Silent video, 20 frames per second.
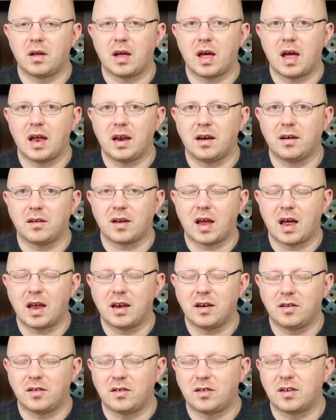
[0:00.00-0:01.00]
and
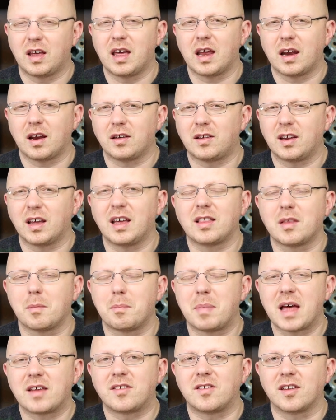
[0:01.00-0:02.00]
and to get to get the
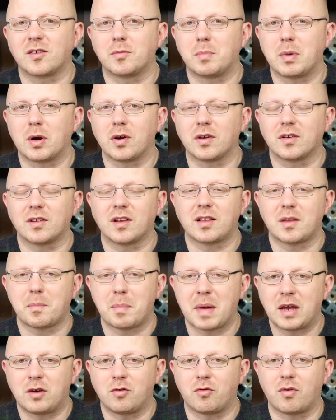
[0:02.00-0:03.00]
best experience. Let the
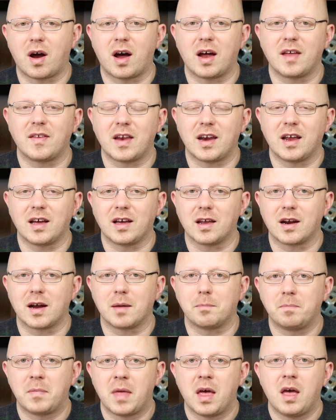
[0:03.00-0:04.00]
pen dry and then ink it up.